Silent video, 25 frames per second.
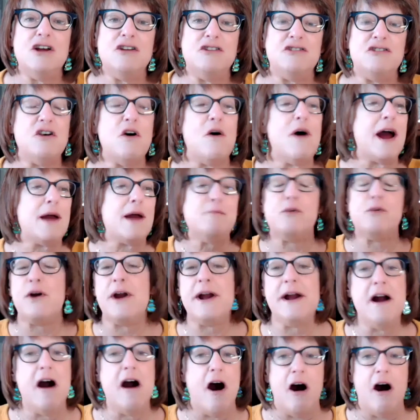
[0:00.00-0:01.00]
So I
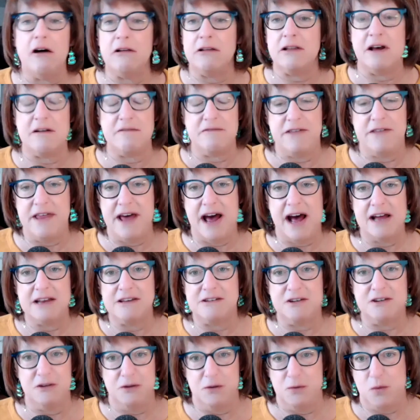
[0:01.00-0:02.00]
bring all of
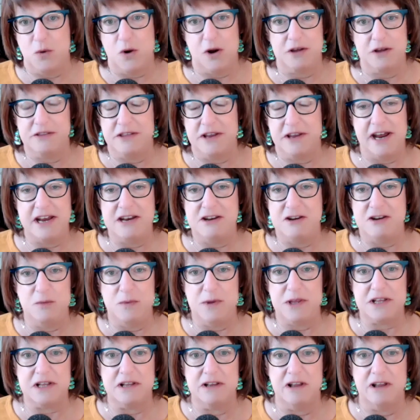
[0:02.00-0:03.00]
that to the work that I do
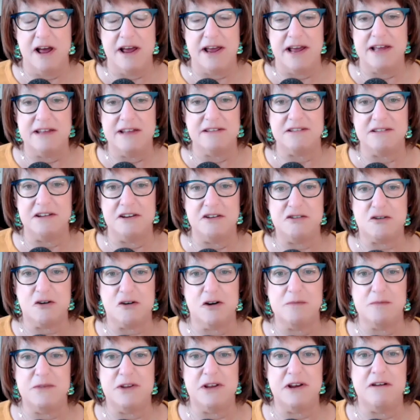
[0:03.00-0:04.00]
with clients in
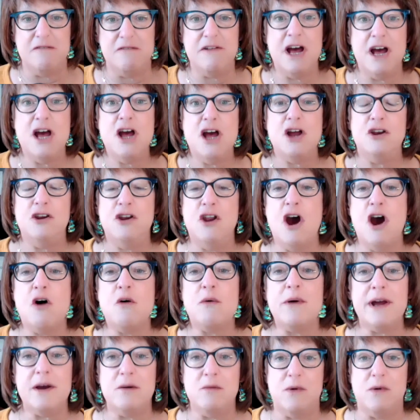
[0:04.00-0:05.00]
terms of
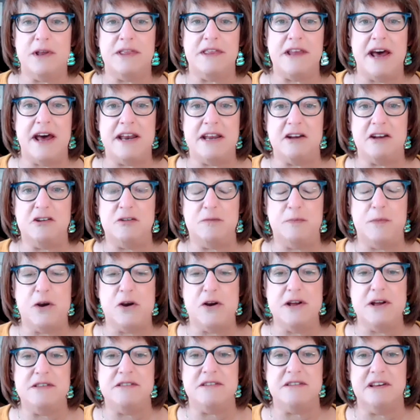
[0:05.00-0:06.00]
knowing what that
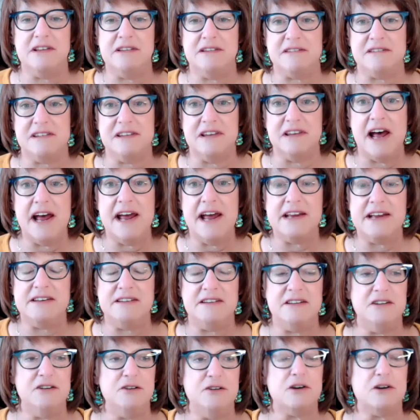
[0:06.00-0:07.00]
experience is like
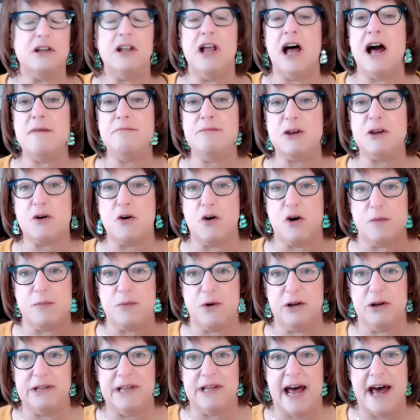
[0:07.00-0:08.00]
to climb the
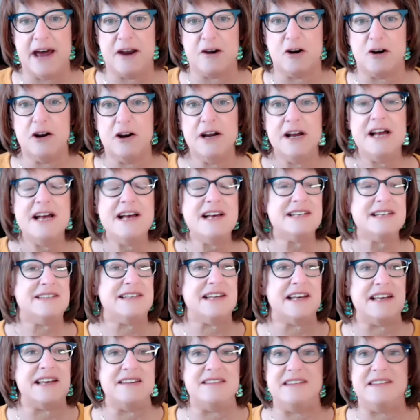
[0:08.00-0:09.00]
corporate ladder,
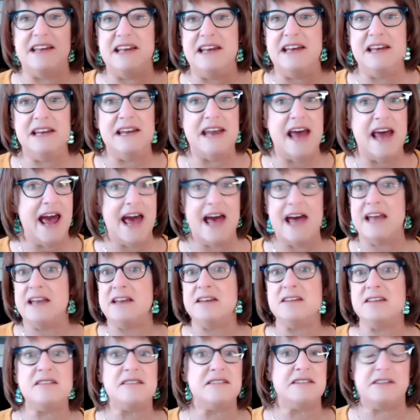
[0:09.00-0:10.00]
succeed
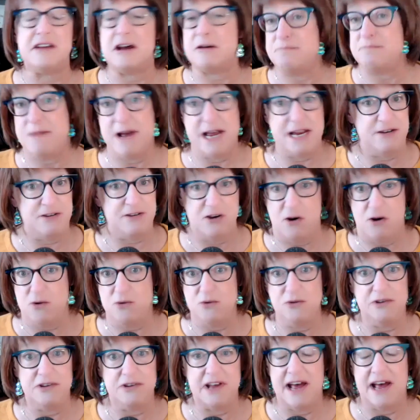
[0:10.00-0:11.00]
and stub my
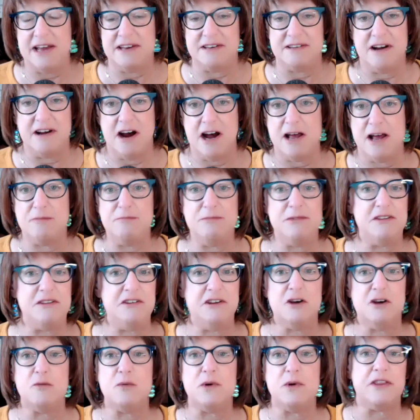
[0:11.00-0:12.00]
toes at times,
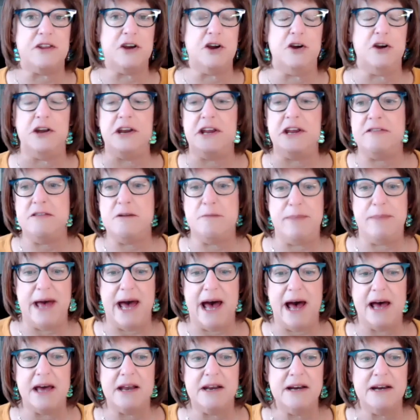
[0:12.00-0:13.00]
deal with the good and the
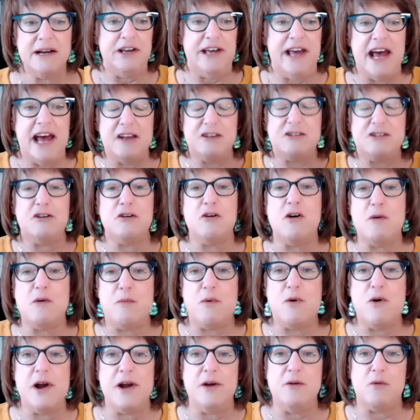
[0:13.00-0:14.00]
bad, get to a
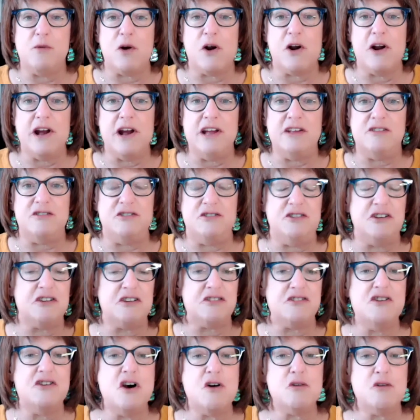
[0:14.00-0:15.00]
point where it's
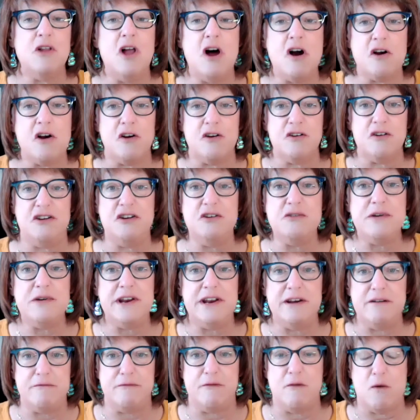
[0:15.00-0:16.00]
just no longer
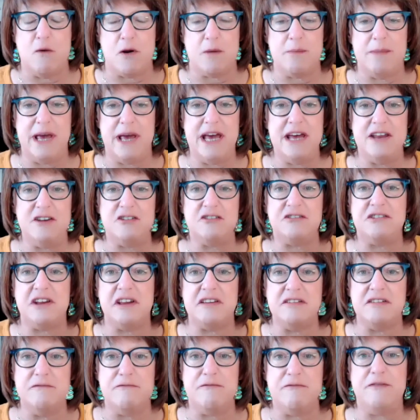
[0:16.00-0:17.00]
doing it for me. It just
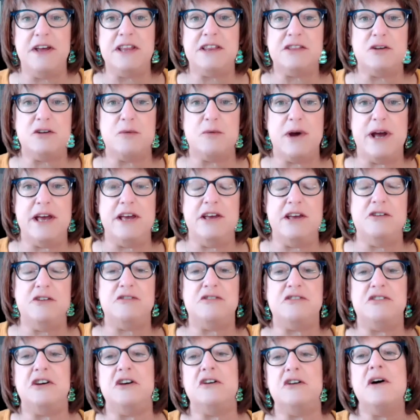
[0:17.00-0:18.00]
doesn't fit the way it
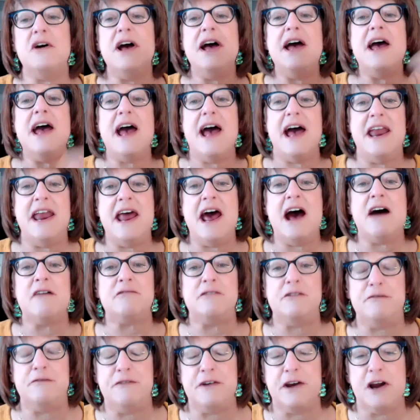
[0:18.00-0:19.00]
used to, and have
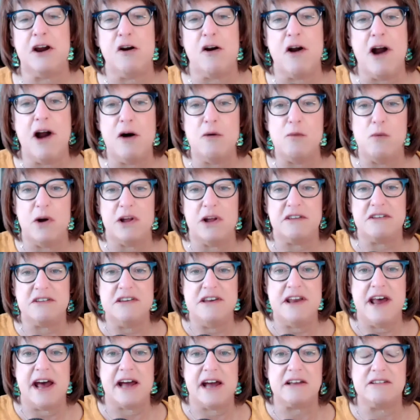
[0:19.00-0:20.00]
to figure out what's
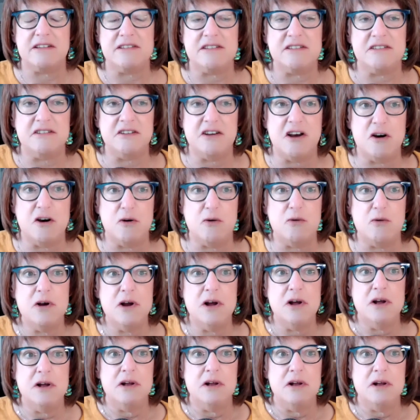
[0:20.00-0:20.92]
next. So